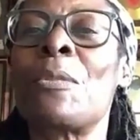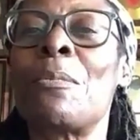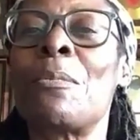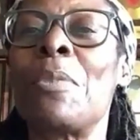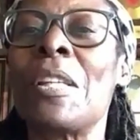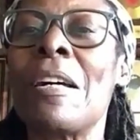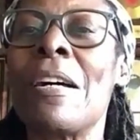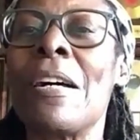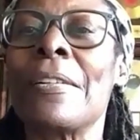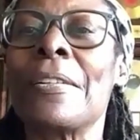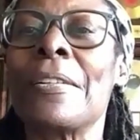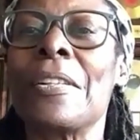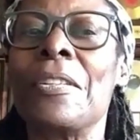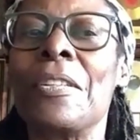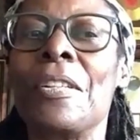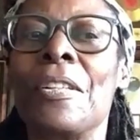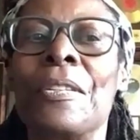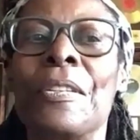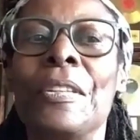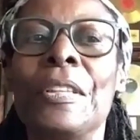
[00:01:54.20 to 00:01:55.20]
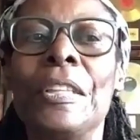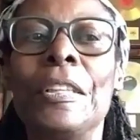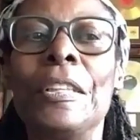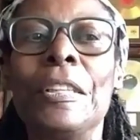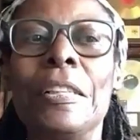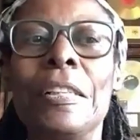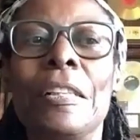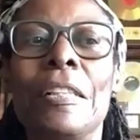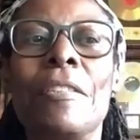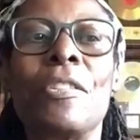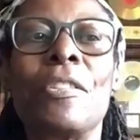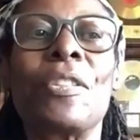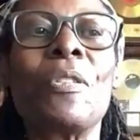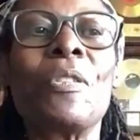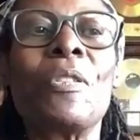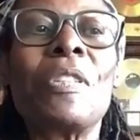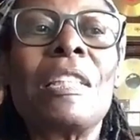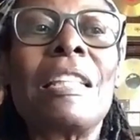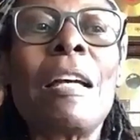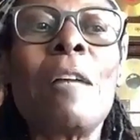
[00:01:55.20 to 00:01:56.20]
was black.
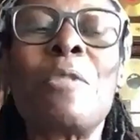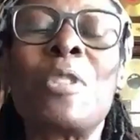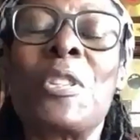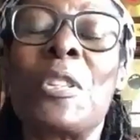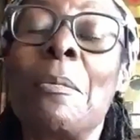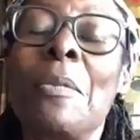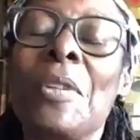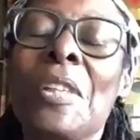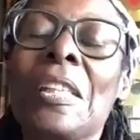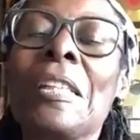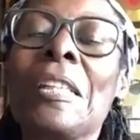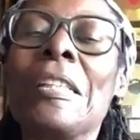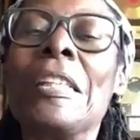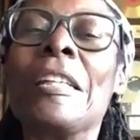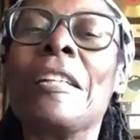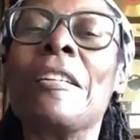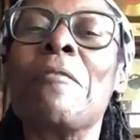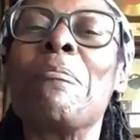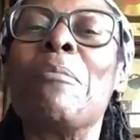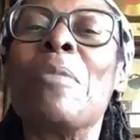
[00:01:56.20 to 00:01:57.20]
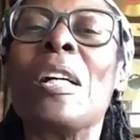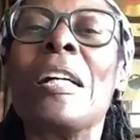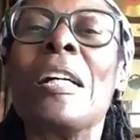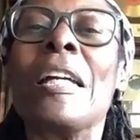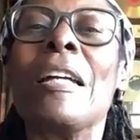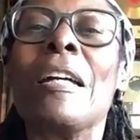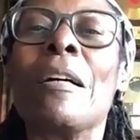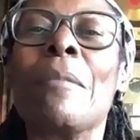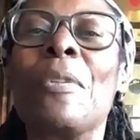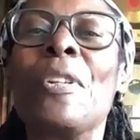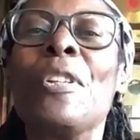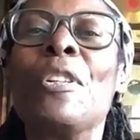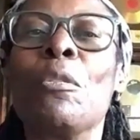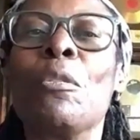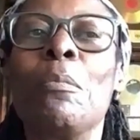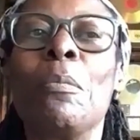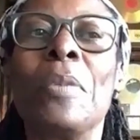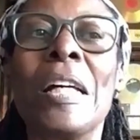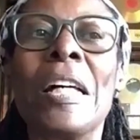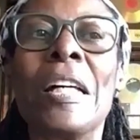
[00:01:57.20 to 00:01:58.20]
So that was the beginning of my
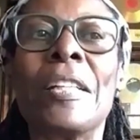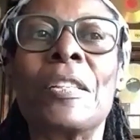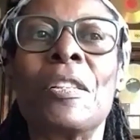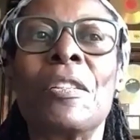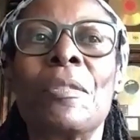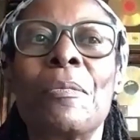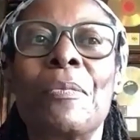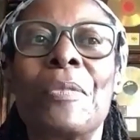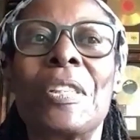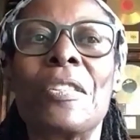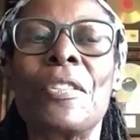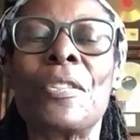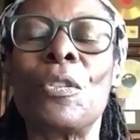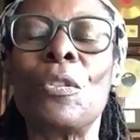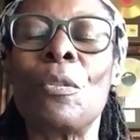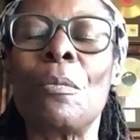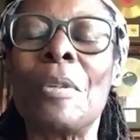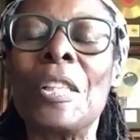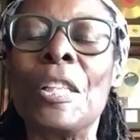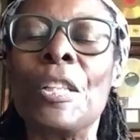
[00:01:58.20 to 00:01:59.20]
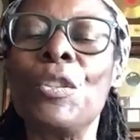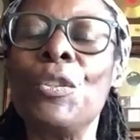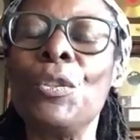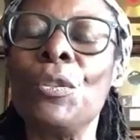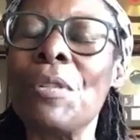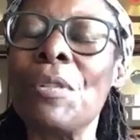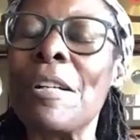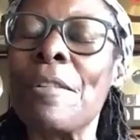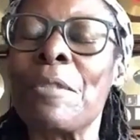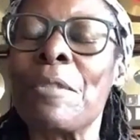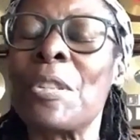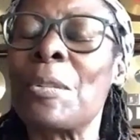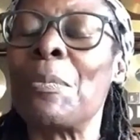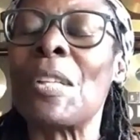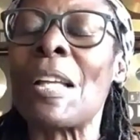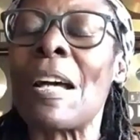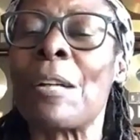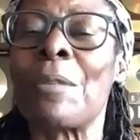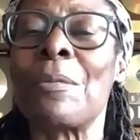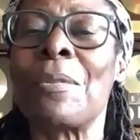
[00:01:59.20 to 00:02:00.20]
uphill battle because nobody knew I was
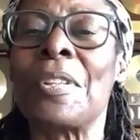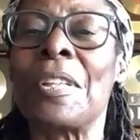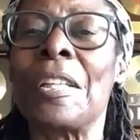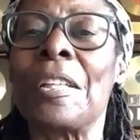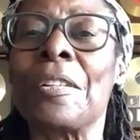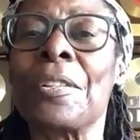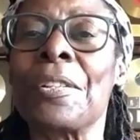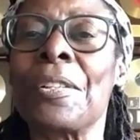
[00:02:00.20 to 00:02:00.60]
black when they